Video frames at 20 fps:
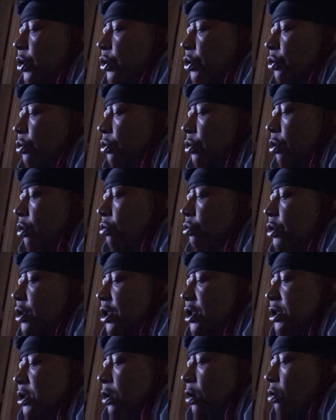You know
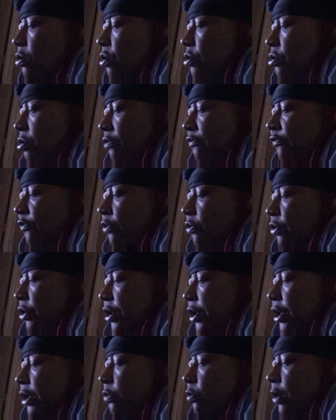this all your fault
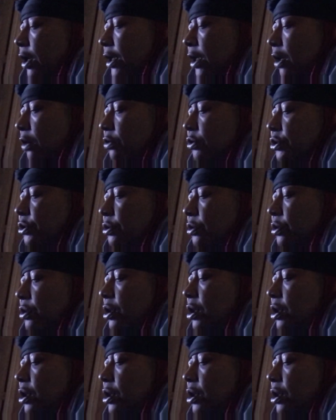anyway, don't you?